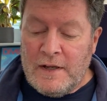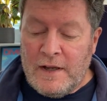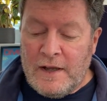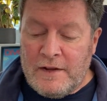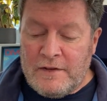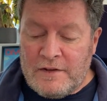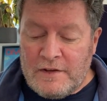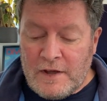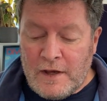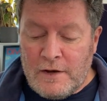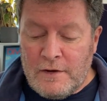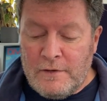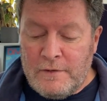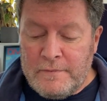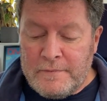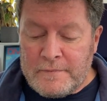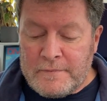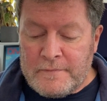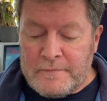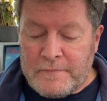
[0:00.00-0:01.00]
And so
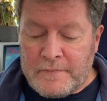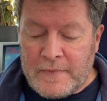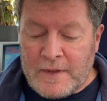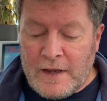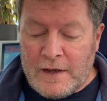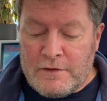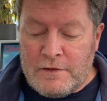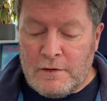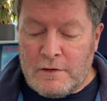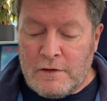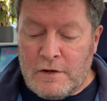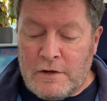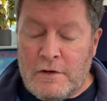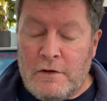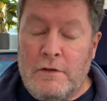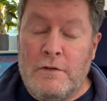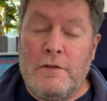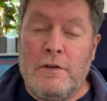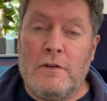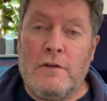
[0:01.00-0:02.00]
I took a
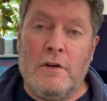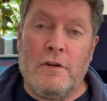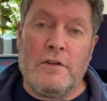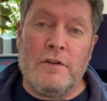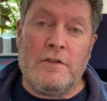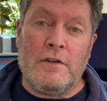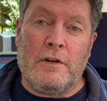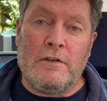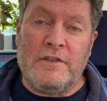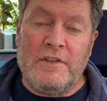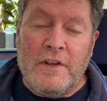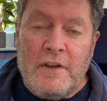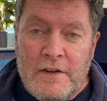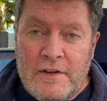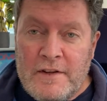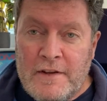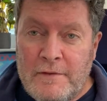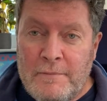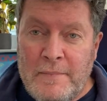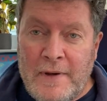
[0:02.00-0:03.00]
look at
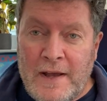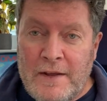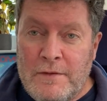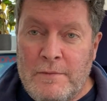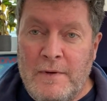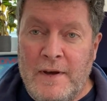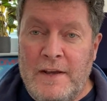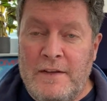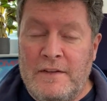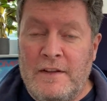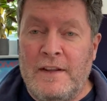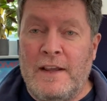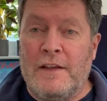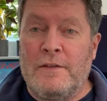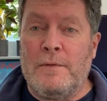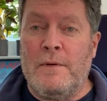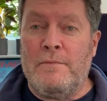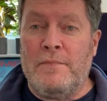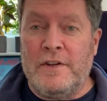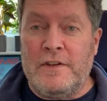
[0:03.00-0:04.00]
alternative pathways, and
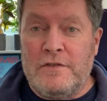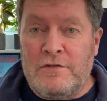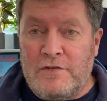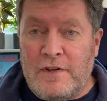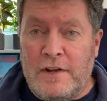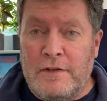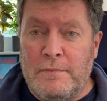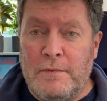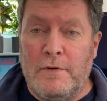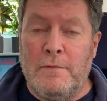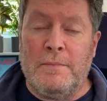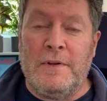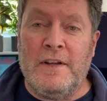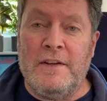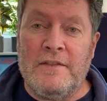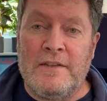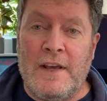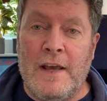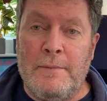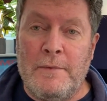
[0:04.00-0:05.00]
that's when British Transport
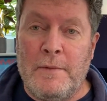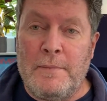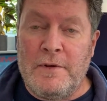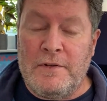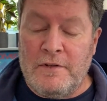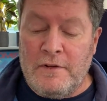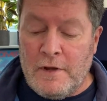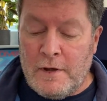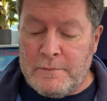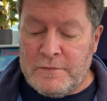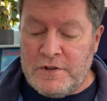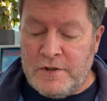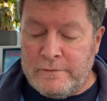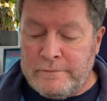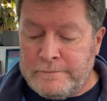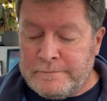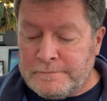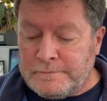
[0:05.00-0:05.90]
Police came up as an option.